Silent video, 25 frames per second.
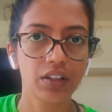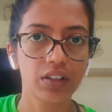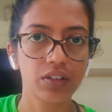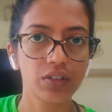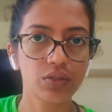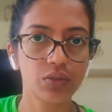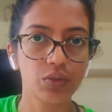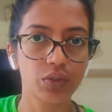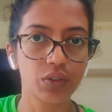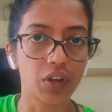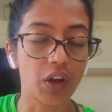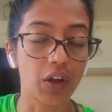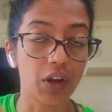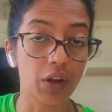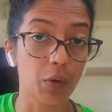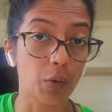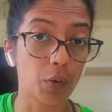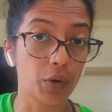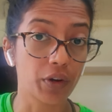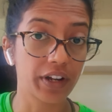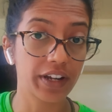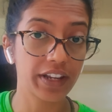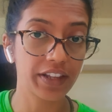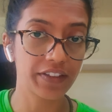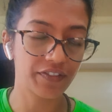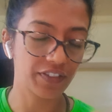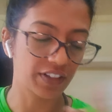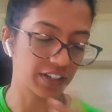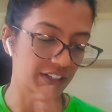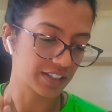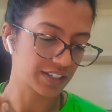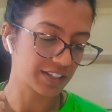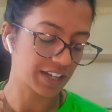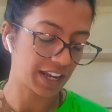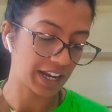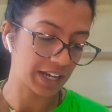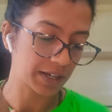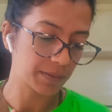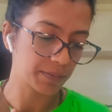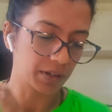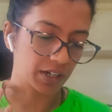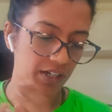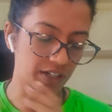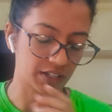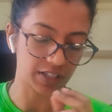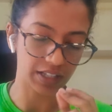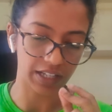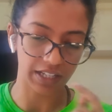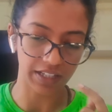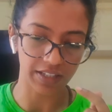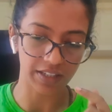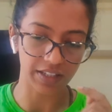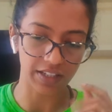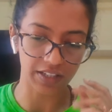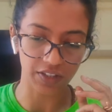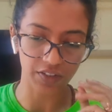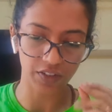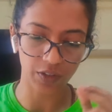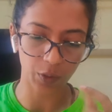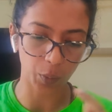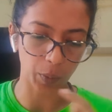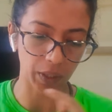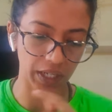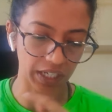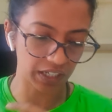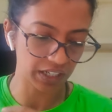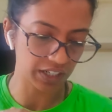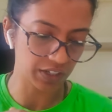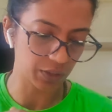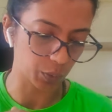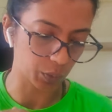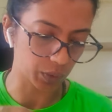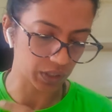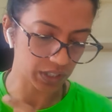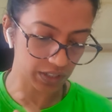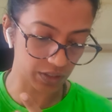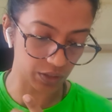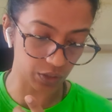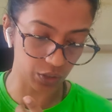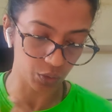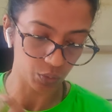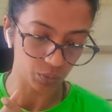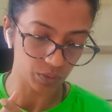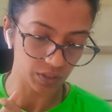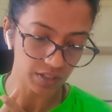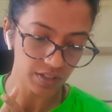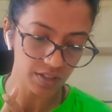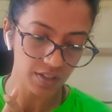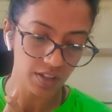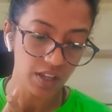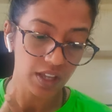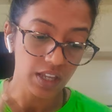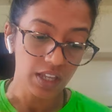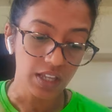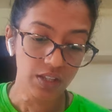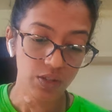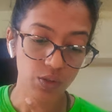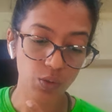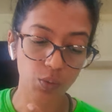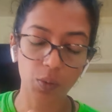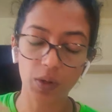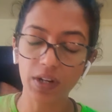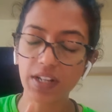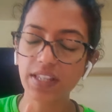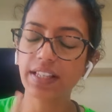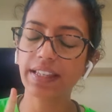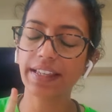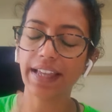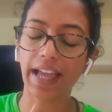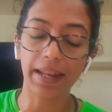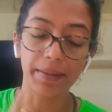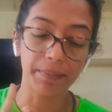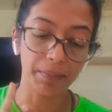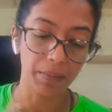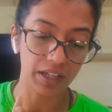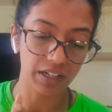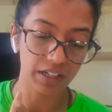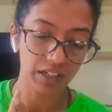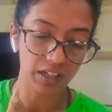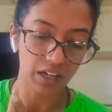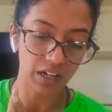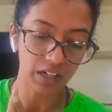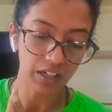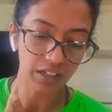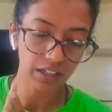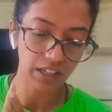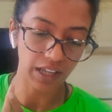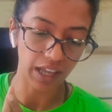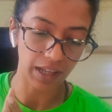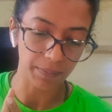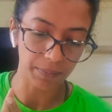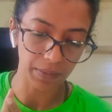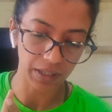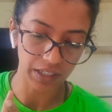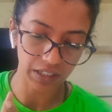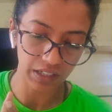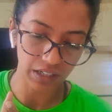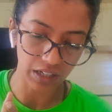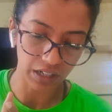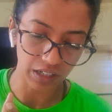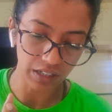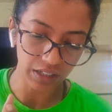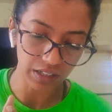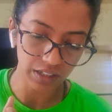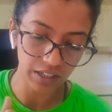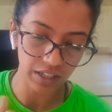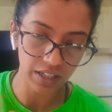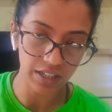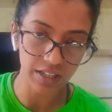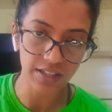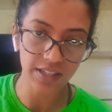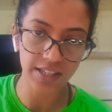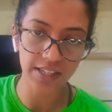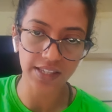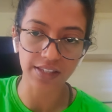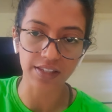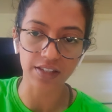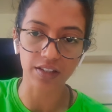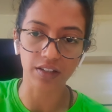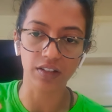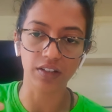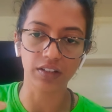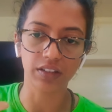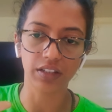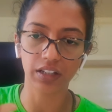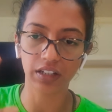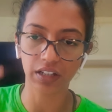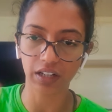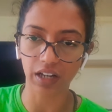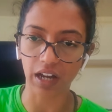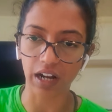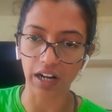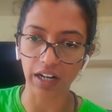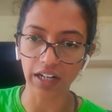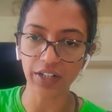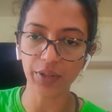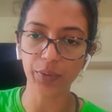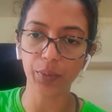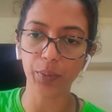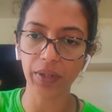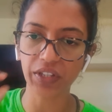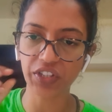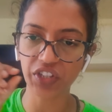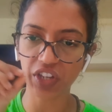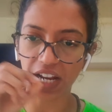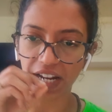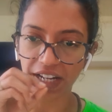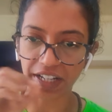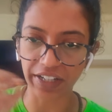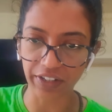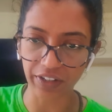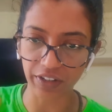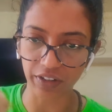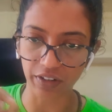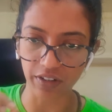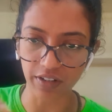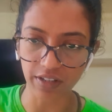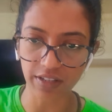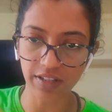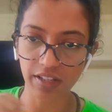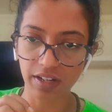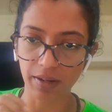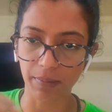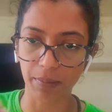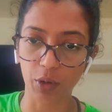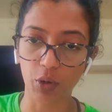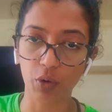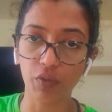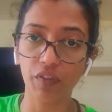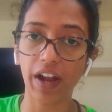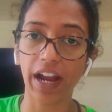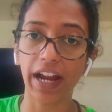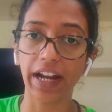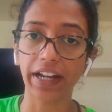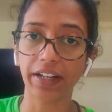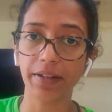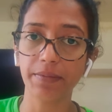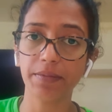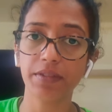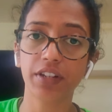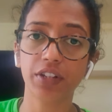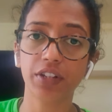So I already finished 8 minutes. Let's just quickly do this. So what is Kanban card? Kanban card is the card which enters the number of items